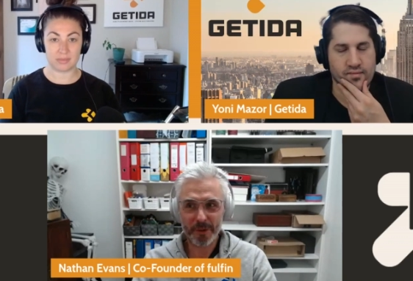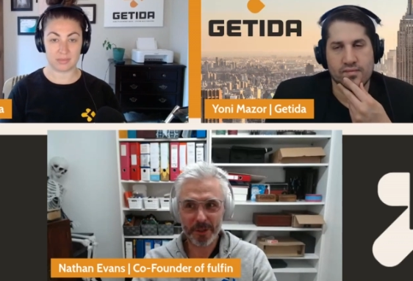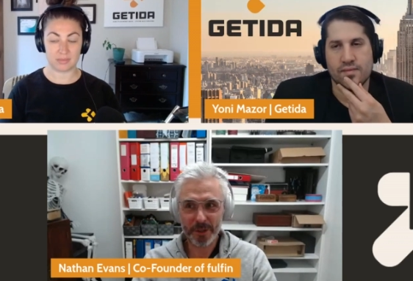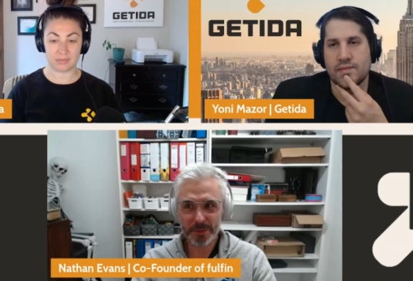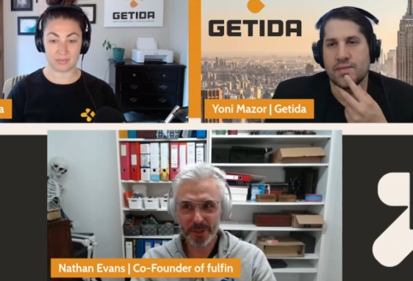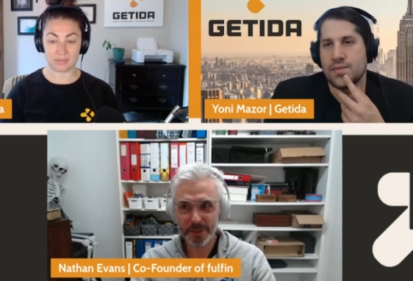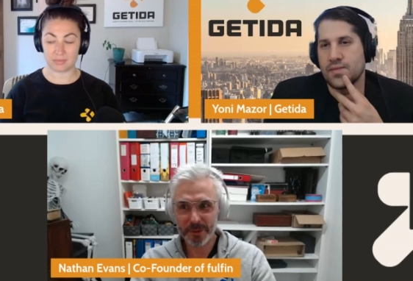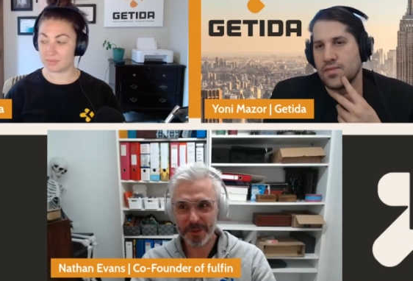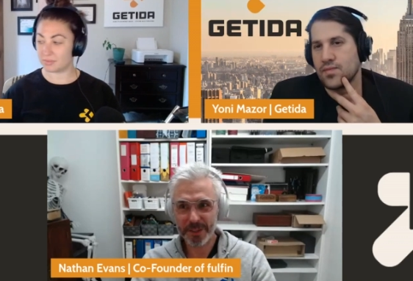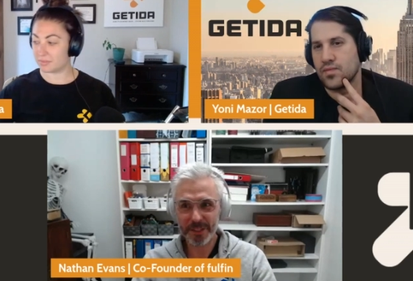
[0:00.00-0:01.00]
Speaker 1: growing up.
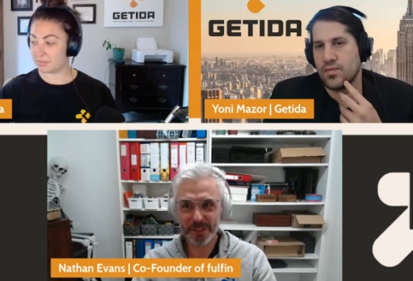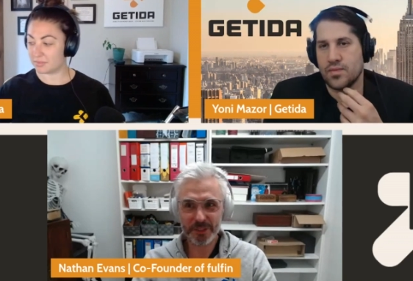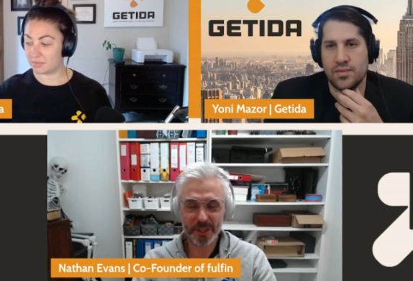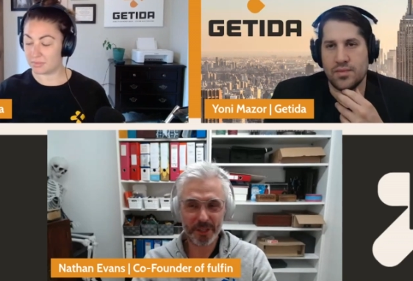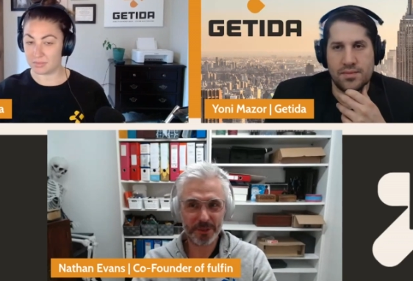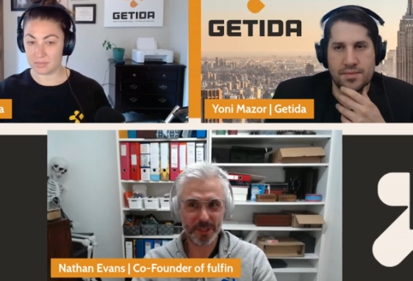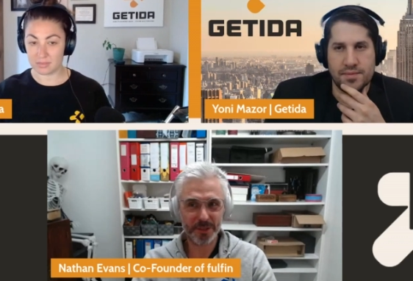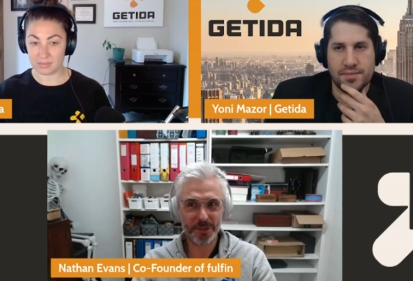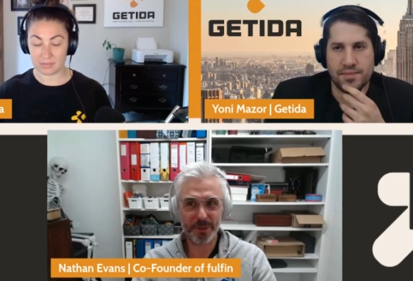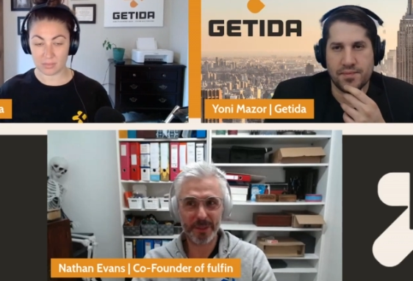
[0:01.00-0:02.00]
So I think at the start I was
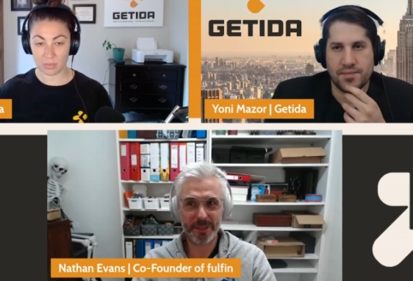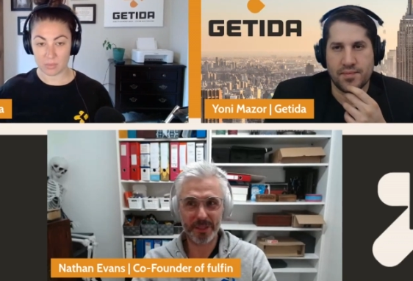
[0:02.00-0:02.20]
I was a quite